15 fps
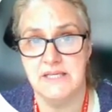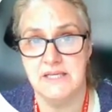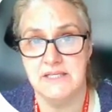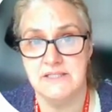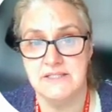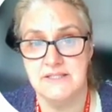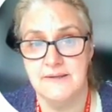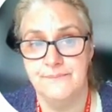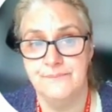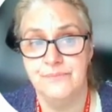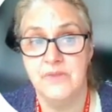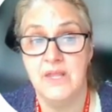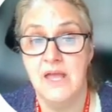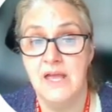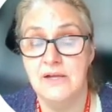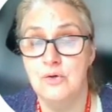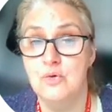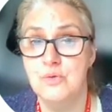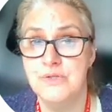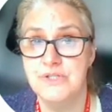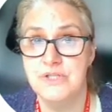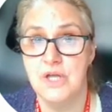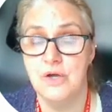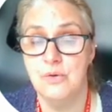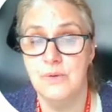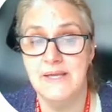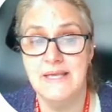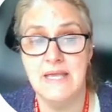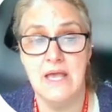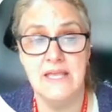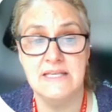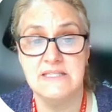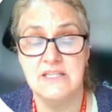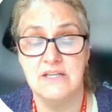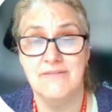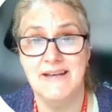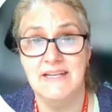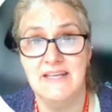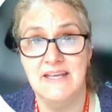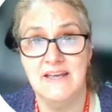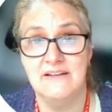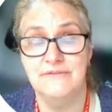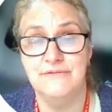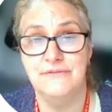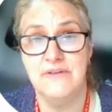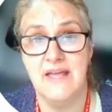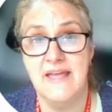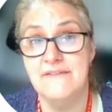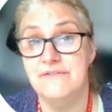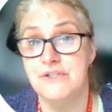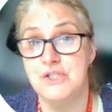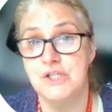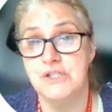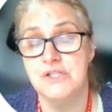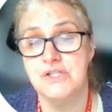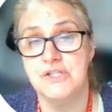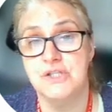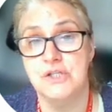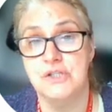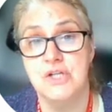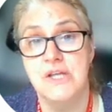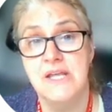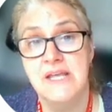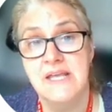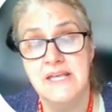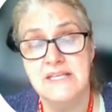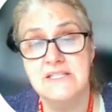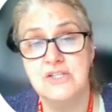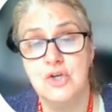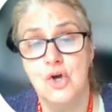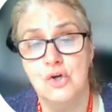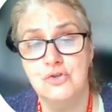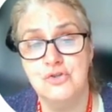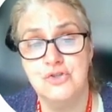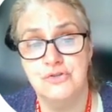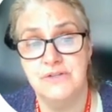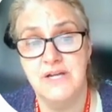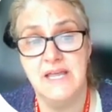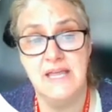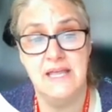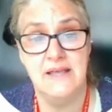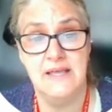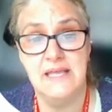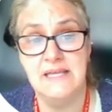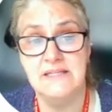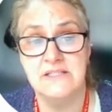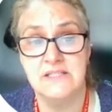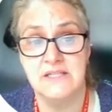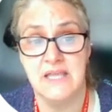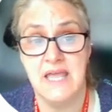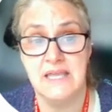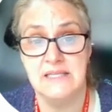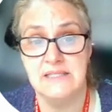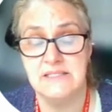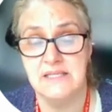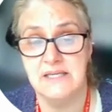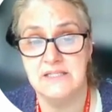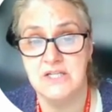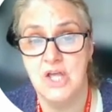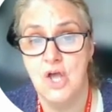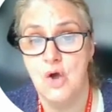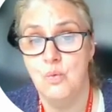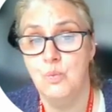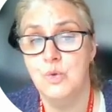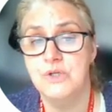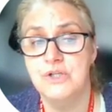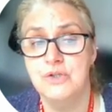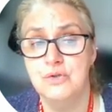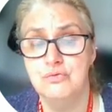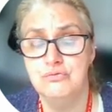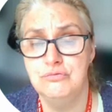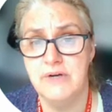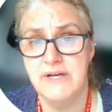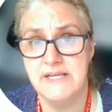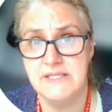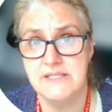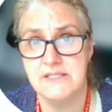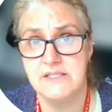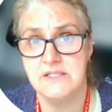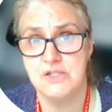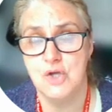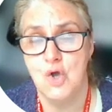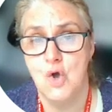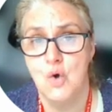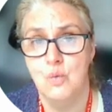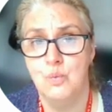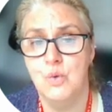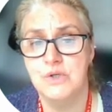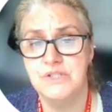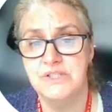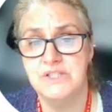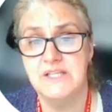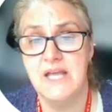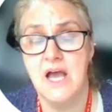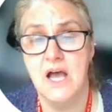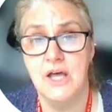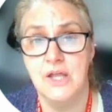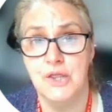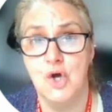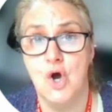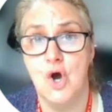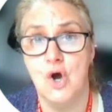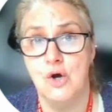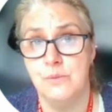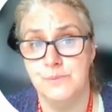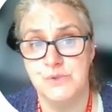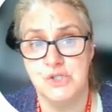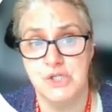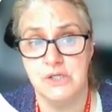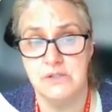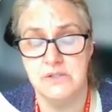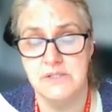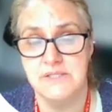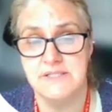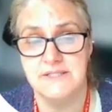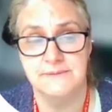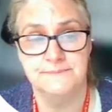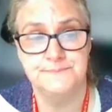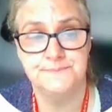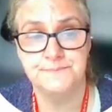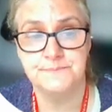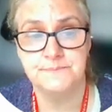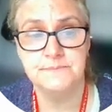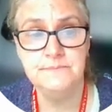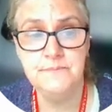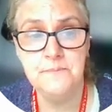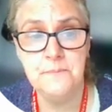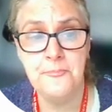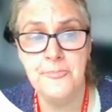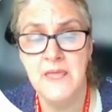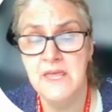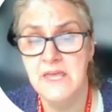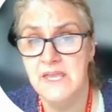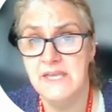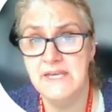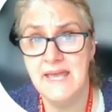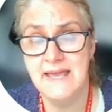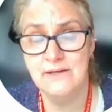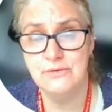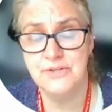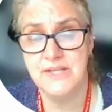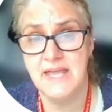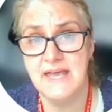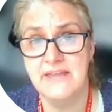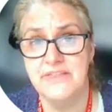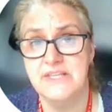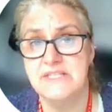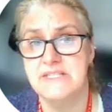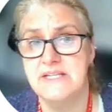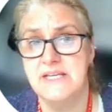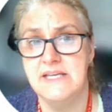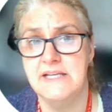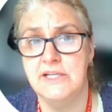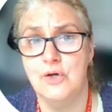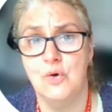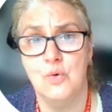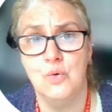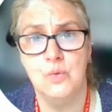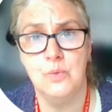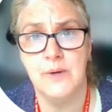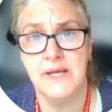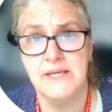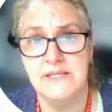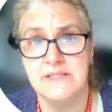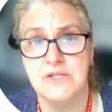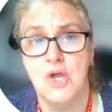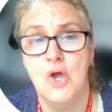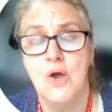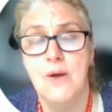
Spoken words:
So what evidence is available to support your ideas? And also, is there any evidence that is contraindicated? What are the risks? What are the other options?